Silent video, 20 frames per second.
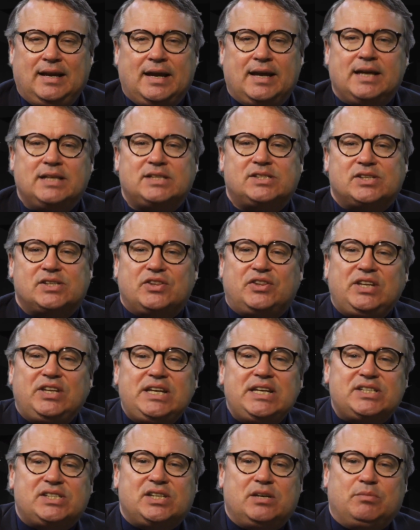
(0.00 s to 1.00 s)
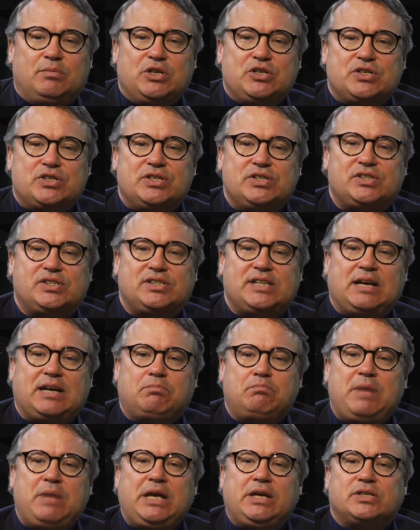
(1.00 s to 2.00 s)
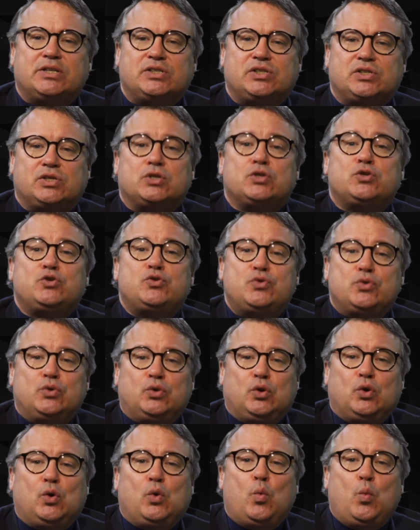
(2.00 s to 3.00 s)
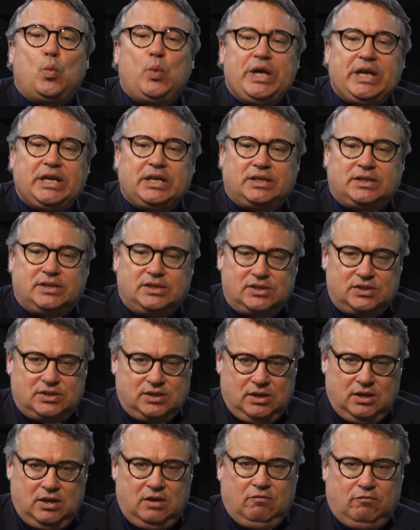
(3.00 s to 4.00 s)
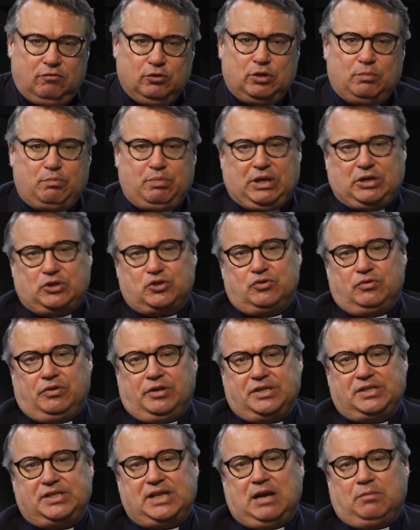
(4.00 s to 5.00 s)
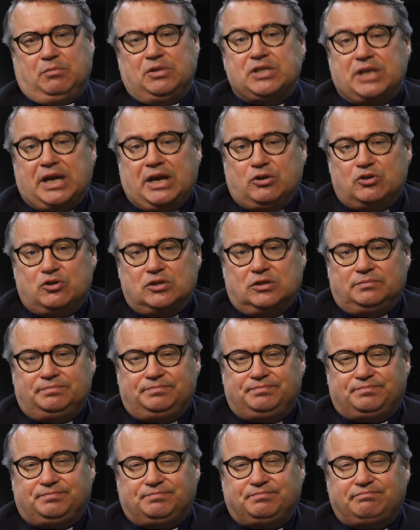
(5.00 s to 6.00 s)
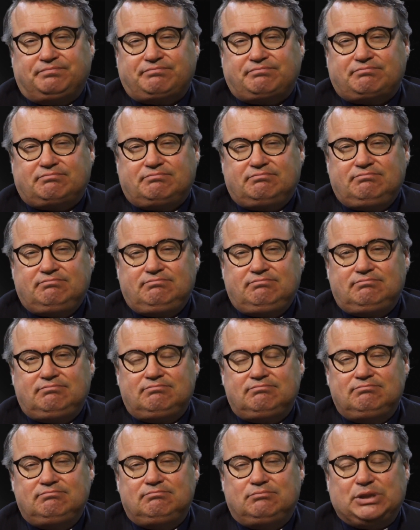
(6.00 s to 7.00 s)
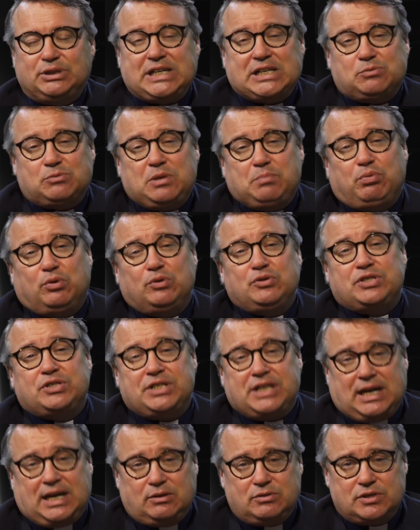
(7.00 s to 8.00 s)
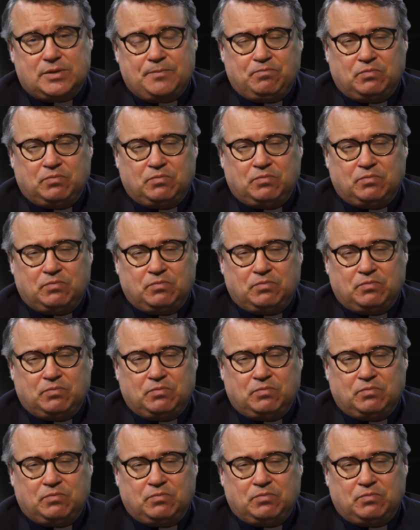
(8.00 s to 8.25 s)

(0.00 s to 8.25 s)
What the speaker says: It's these images that make us draw wings for the Pictionary assignment angel. But as we pointed out,